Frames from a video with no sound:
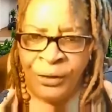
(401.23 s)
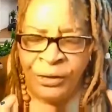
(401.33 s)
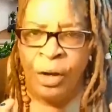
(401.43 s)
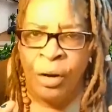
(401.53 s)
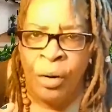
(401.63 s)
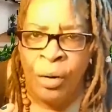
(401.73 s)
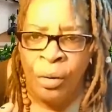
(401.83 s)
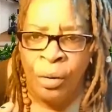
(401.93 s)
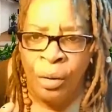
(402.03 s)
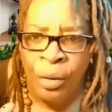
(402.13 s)
with the
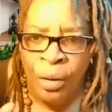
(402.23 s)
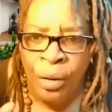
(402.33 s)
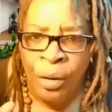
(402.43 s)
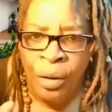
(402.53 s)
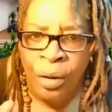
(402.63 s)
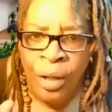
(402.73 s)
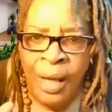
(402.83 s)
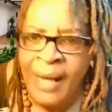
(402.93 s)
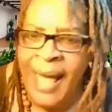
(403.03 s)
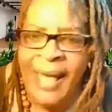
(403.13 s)
skull,
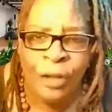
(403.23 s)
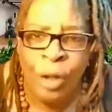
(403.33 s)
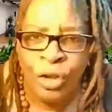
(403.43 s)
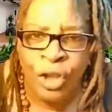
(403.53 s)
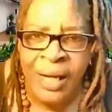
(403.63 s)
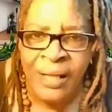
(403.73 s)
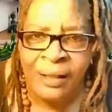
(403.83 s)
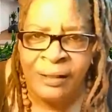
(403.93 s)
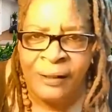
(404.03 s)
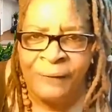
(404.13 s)
and has no
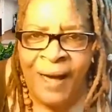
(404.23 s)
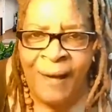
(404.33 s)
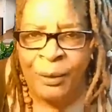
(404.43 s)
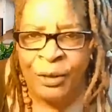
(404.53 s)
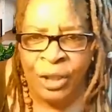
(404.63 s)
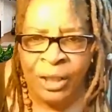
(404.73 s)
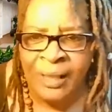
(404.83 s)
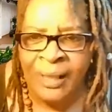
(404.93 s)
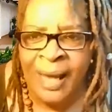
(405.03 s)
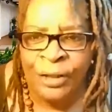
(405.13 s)
chance to survive, but
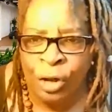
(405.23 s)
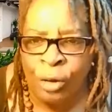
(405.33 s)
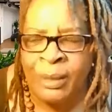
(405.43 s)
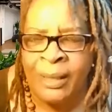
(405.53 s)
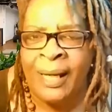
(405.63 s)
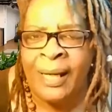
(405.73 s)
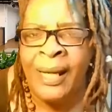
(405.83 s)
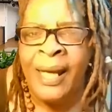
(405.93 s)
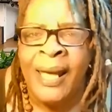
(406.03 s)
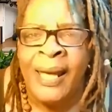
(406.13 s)
she cannot
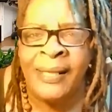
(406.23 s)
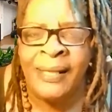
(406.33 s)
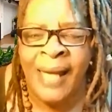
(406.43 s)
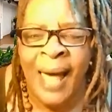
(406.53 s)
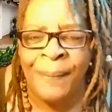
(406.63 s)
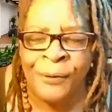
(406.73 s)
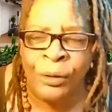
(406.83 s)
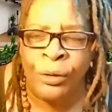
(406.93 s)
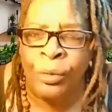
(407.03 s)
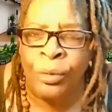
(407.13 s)
terminate it, is
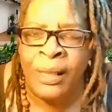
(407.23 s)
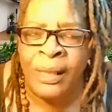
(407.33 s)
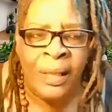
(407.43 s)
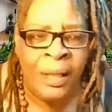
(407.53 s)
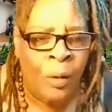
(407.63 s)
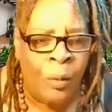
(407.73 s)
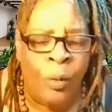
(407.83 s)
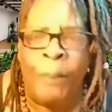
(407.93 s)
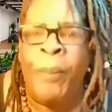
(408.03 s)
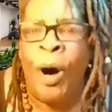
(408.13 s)
absolutely
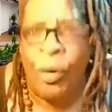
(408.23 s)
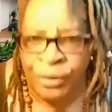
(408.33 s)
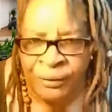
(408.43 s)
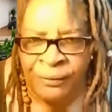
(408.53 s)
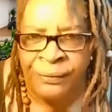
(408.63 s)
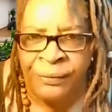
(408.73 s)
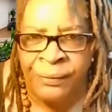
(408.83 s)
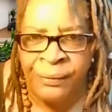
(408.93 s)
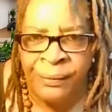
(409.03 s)
repulsive.